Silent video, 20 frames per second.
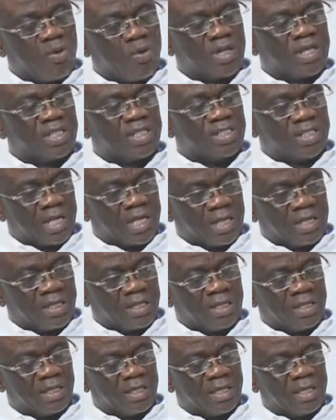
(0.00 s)
Lower Dentra,
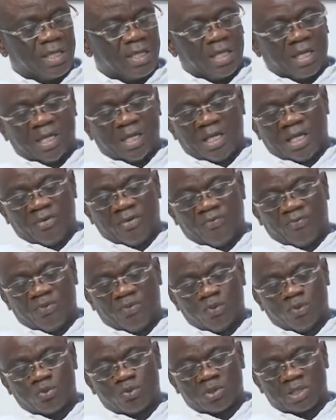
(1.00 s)
if
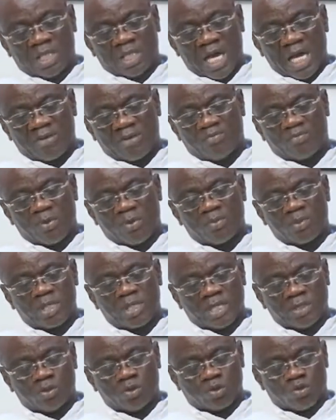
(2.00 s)
you start from
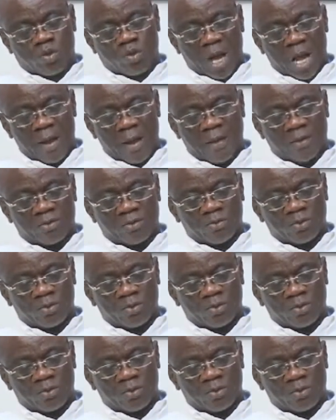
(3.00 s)
the Jokwa,